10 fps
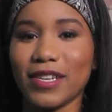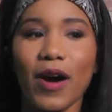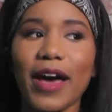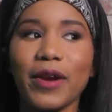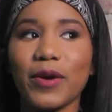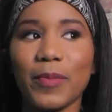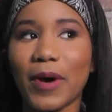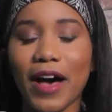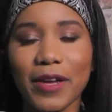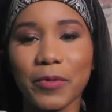So I don't
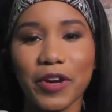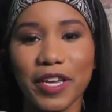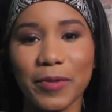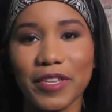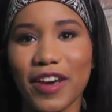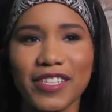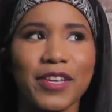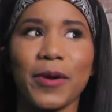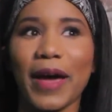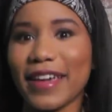mind working with guys.
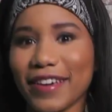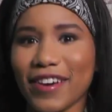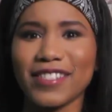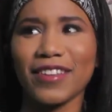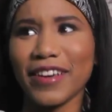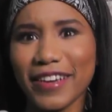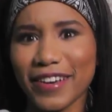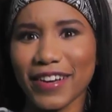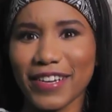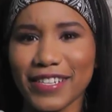I don't hate guys. I like
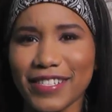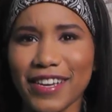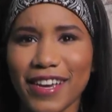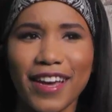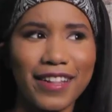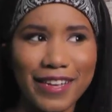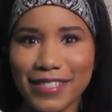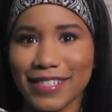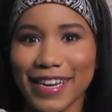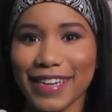guys. I
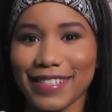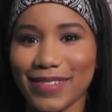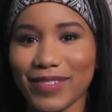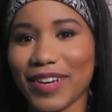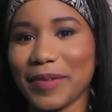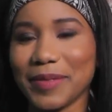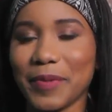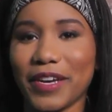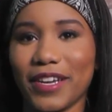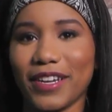like the dick sometimes,
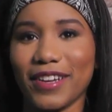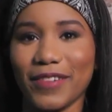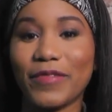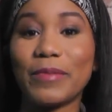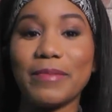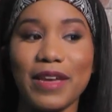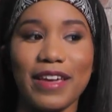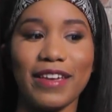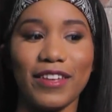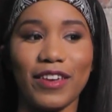but for
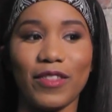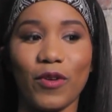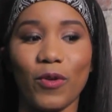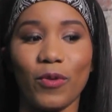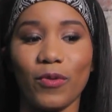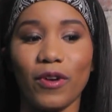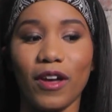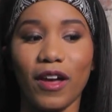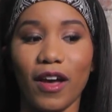me, like the whole